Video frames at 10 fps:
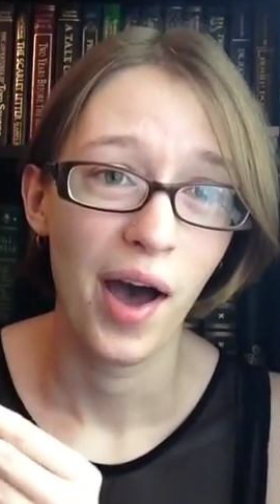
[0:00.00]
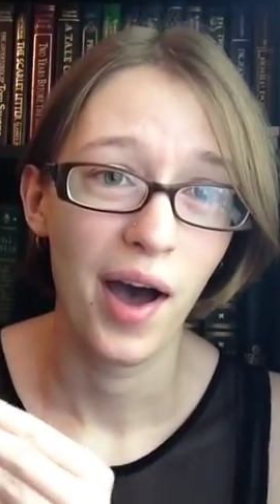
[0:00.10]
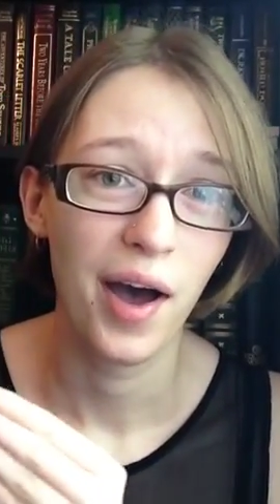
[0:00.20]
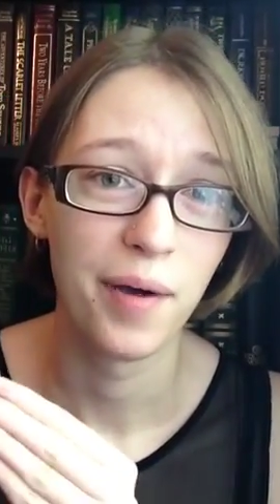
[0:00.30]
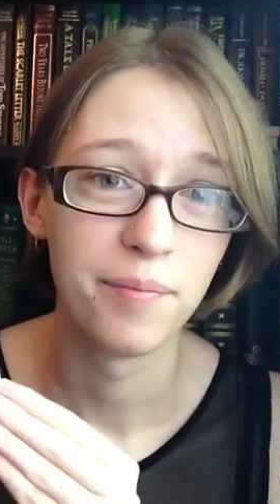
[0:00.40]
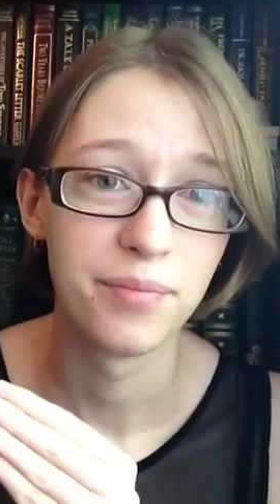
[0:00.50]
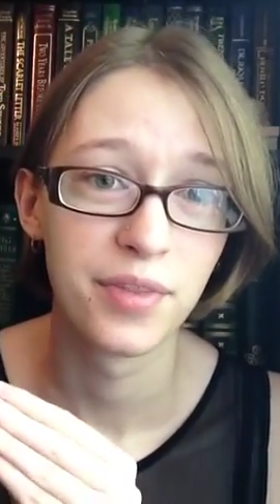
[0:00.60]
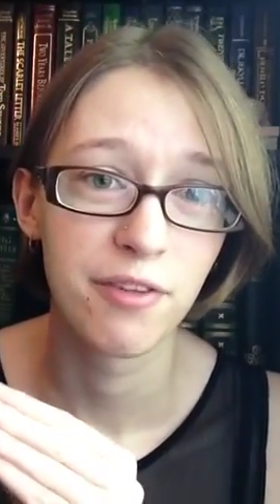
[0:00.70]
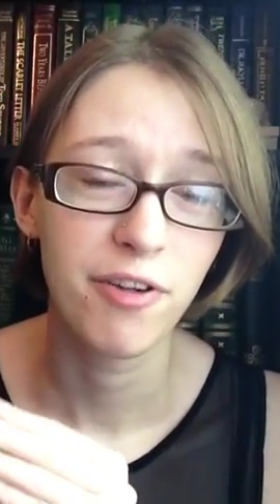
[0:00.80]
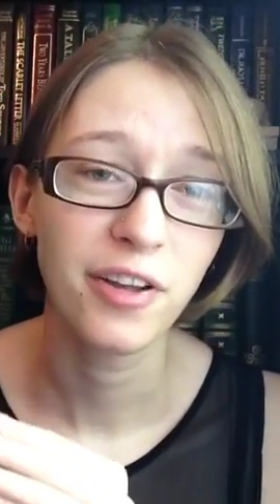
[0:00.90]
um,
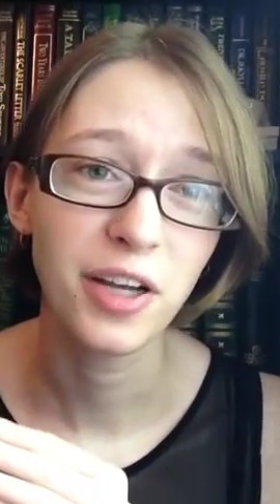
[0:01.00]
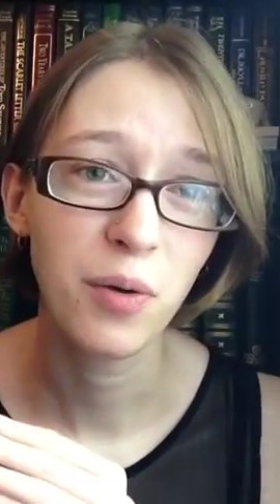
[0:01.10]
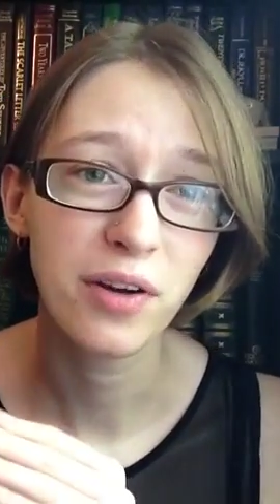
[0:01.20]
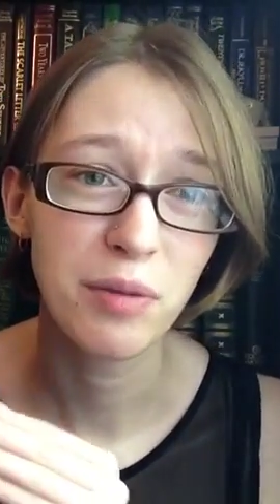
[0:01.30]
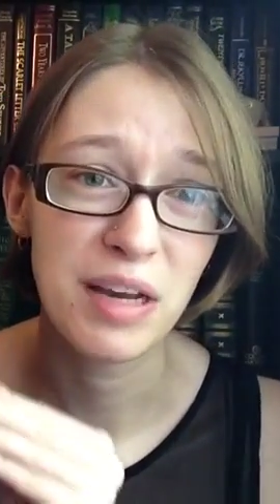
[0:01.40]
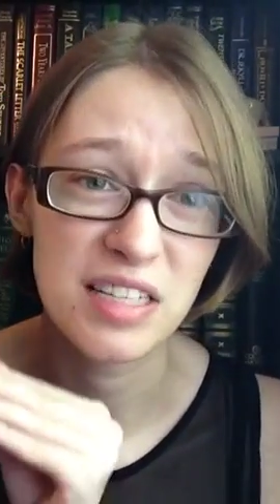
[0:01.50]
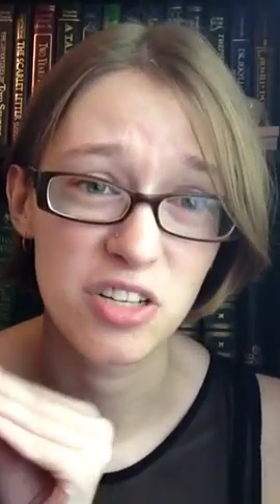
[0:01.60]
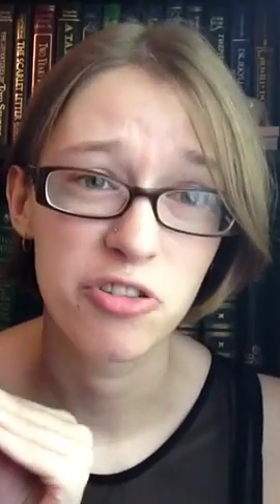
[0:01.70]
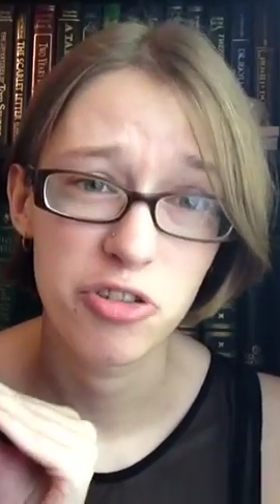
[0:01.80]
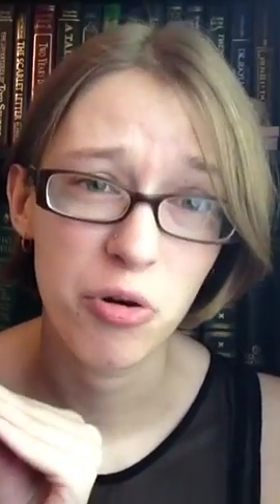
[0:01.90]
fairly quickly because
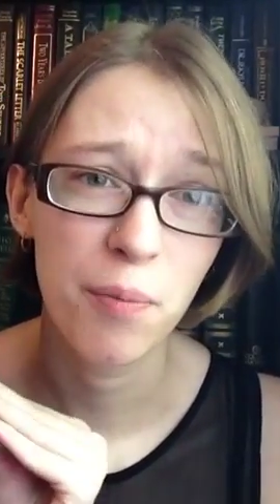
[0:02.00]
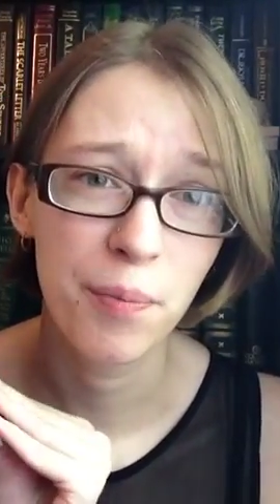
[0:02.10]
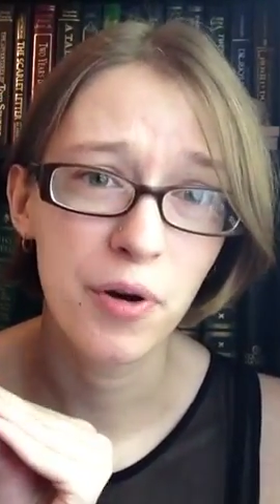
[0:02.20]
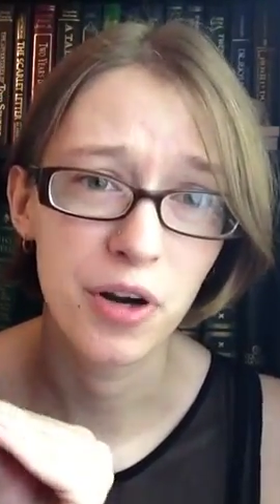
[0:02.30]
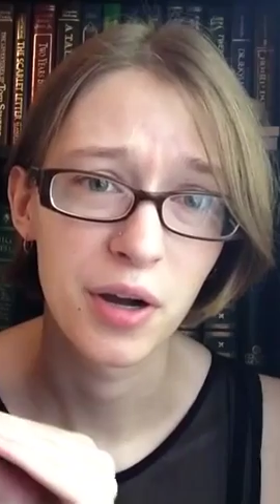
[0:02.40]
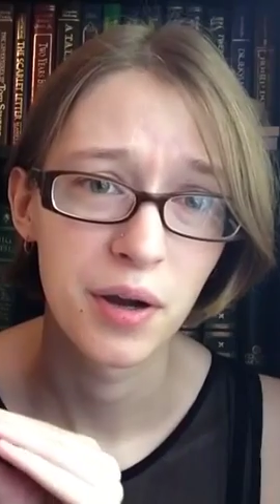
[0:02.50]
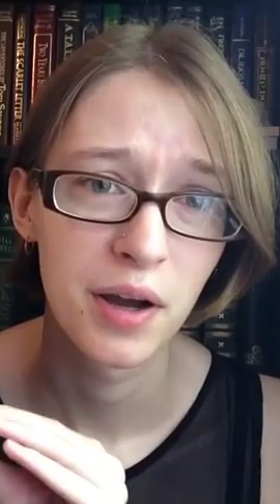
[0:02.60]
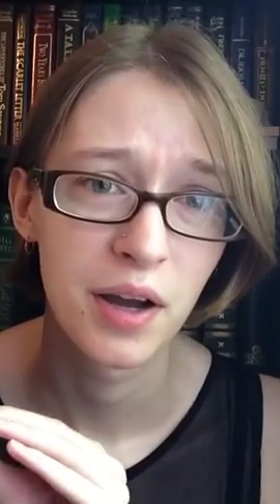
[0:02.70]
it's a short book,